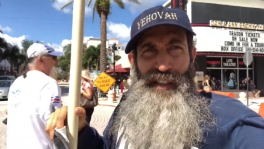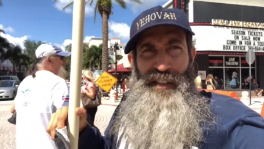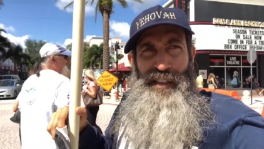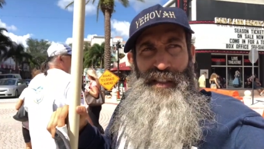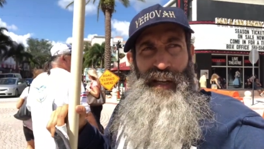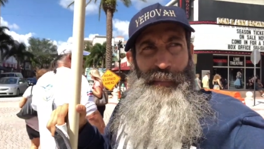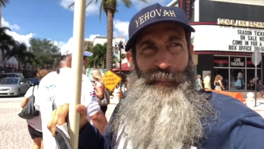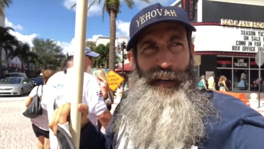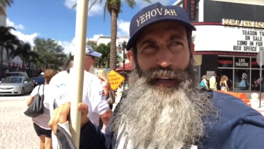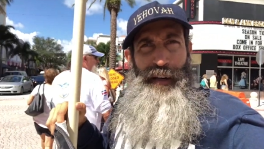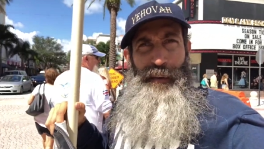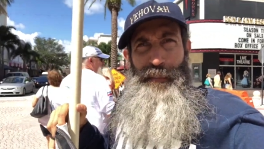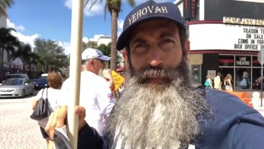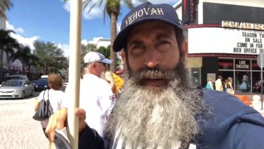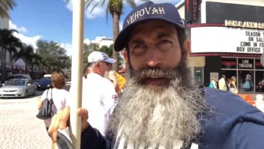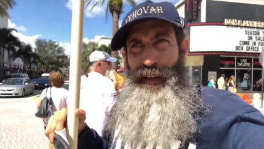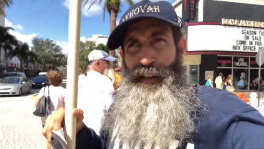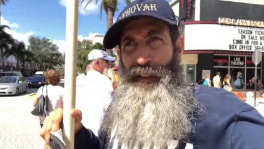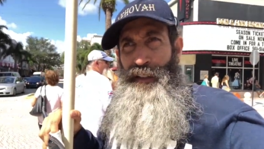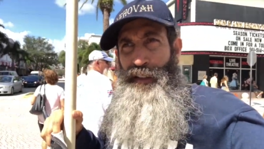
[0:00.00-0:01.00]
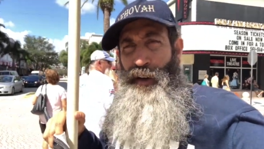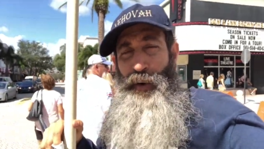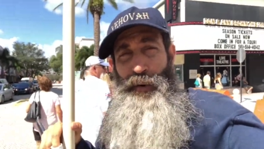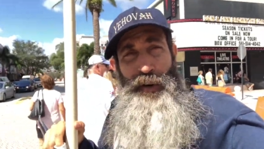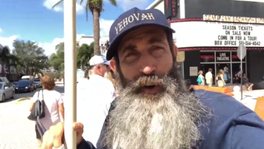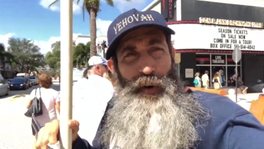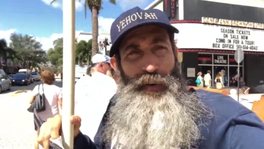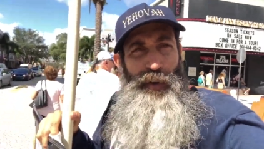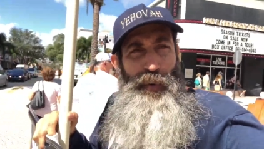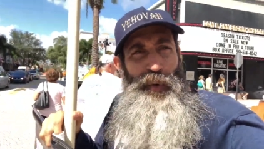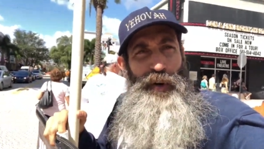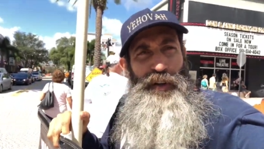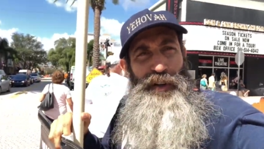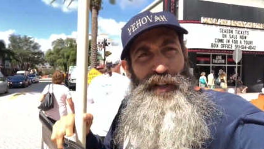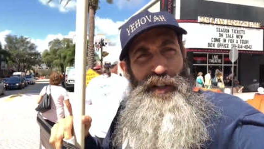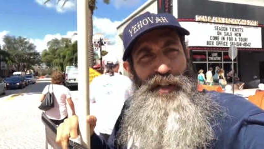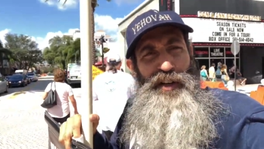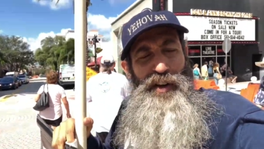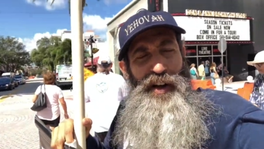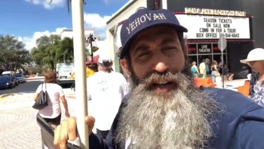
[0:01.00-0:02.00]
Some of them don't know the word
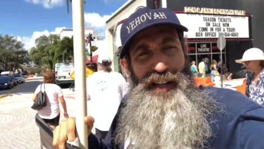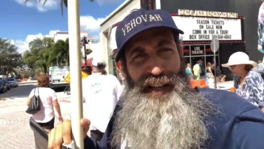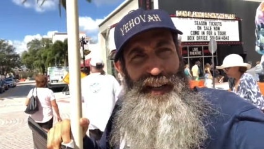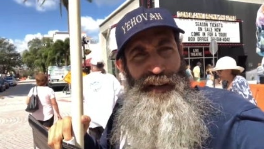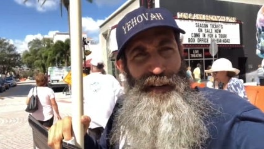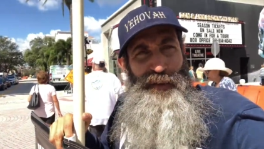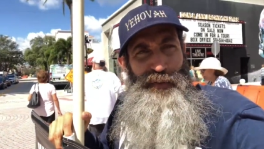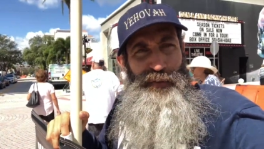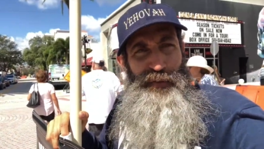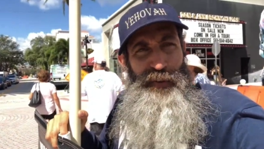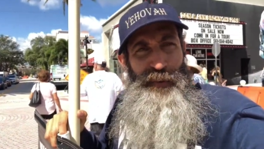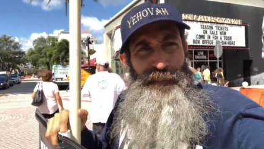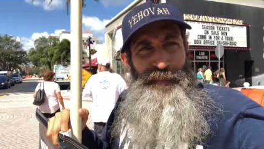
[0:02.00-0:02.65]
and they're naive.